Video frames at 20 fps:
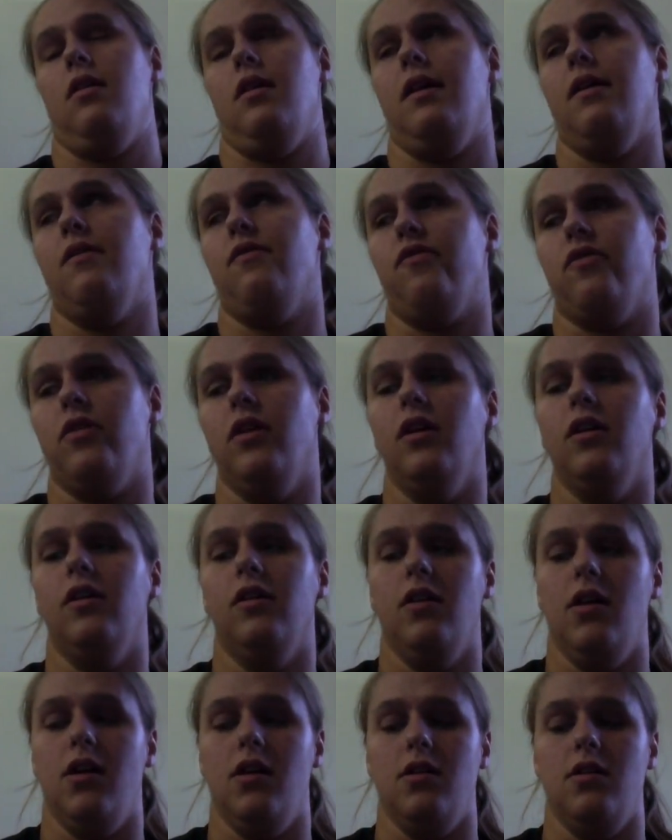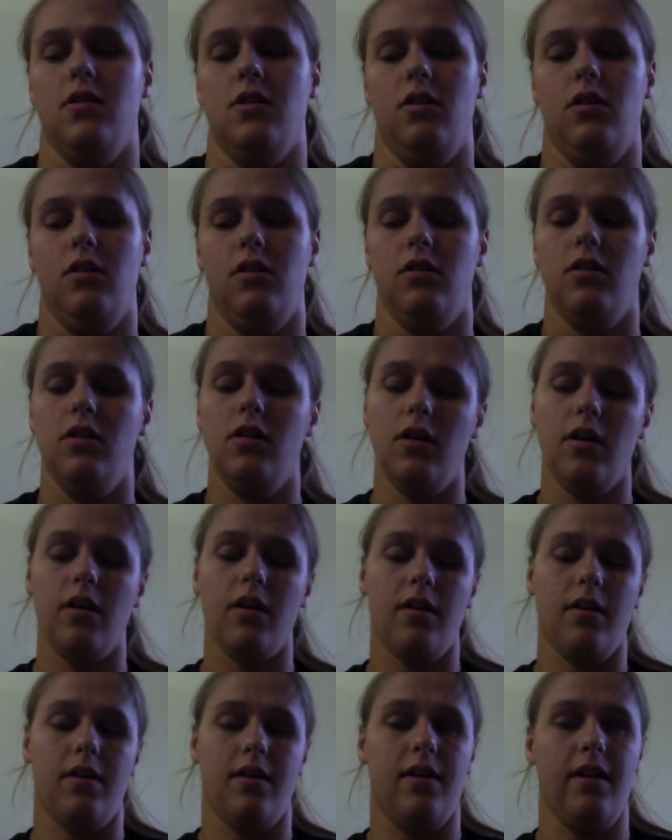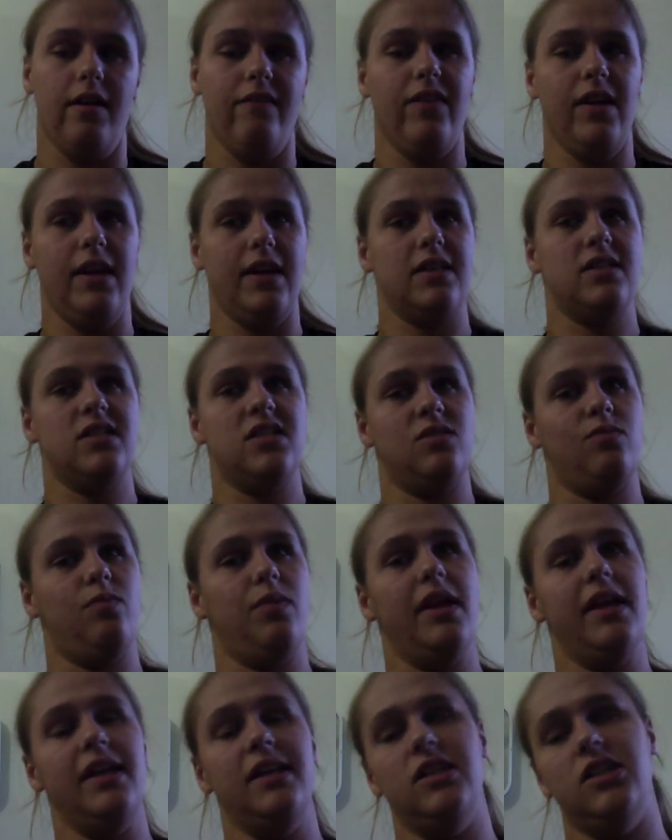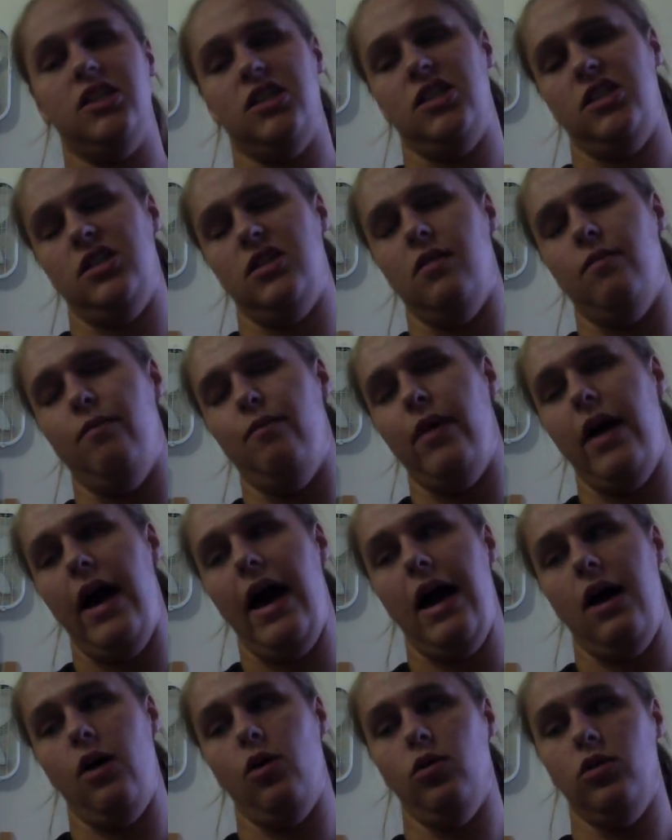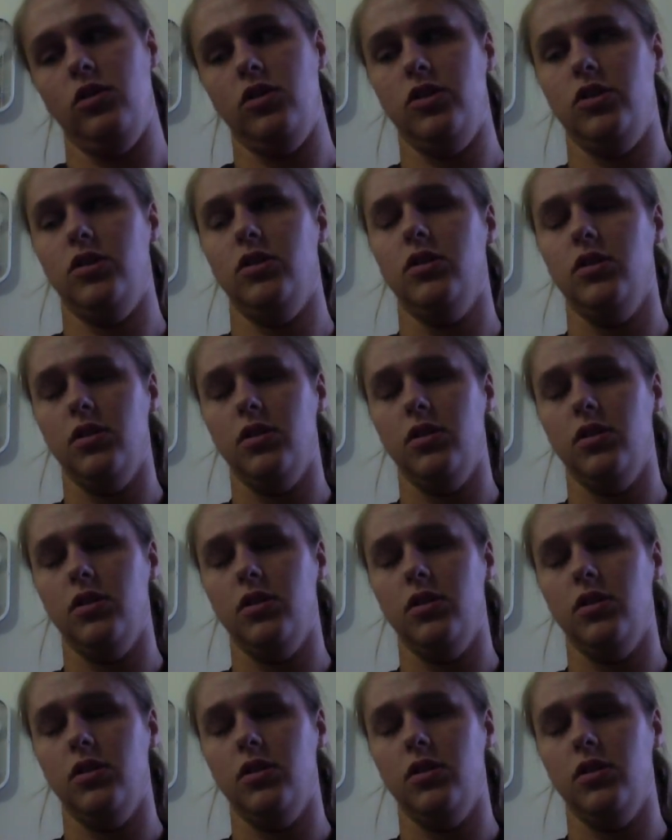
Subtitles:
if you're giving a speech about